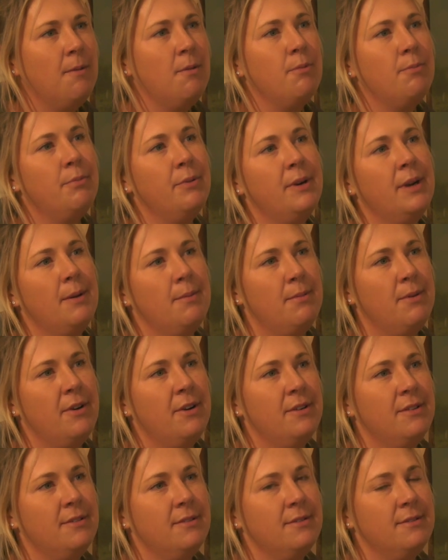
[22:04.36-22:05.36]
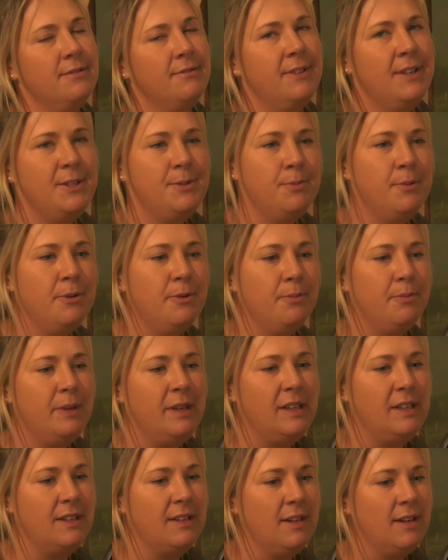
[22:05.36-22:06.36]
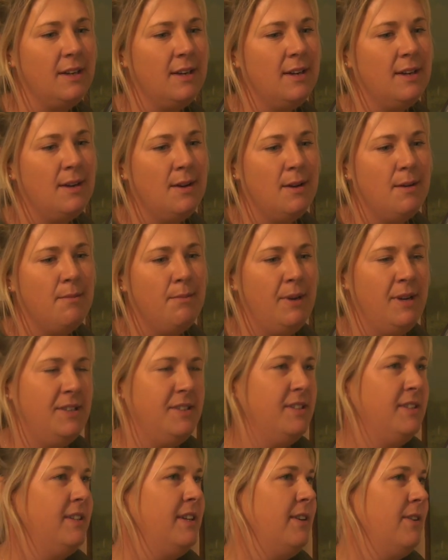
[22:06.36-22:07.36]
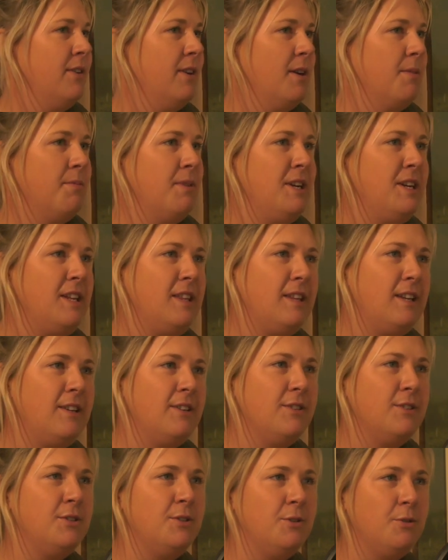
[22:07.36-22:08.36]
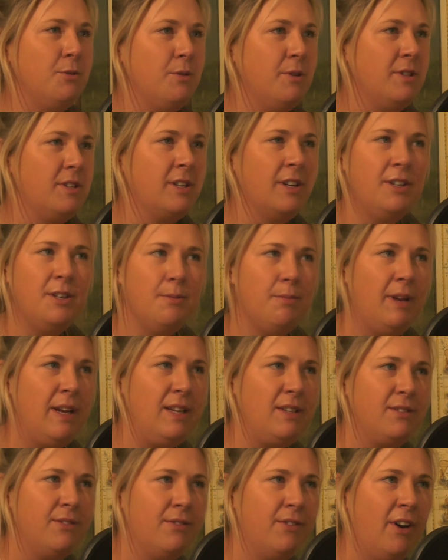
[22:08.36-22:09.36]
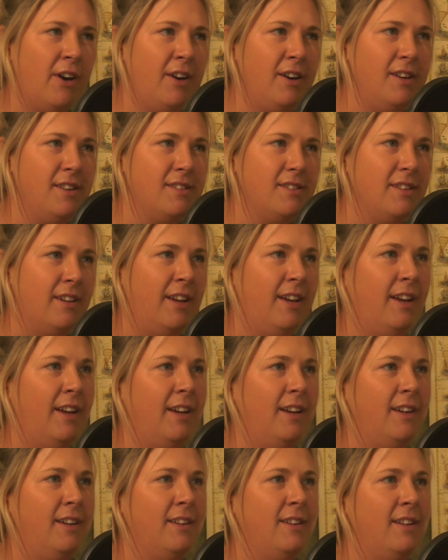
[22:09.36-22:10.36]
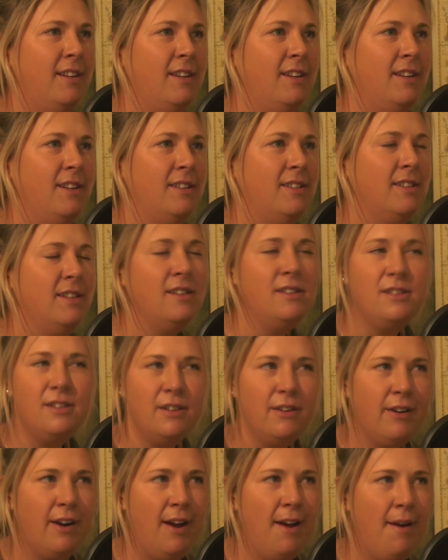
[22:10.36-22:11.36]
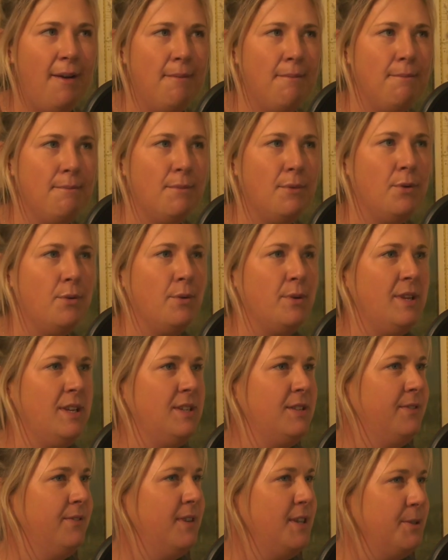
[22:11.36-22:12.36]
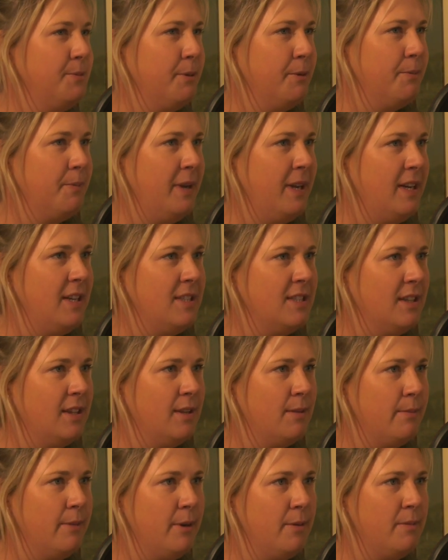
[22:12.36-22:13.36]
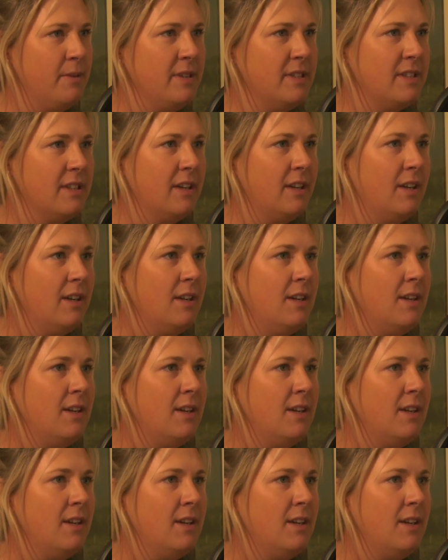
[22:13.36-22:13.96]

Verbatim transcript: I will put up on Facebook. But basically, look up anything to do with Tanya Blake Safaris, and there's Instagram or there's a Facebook page at the moment,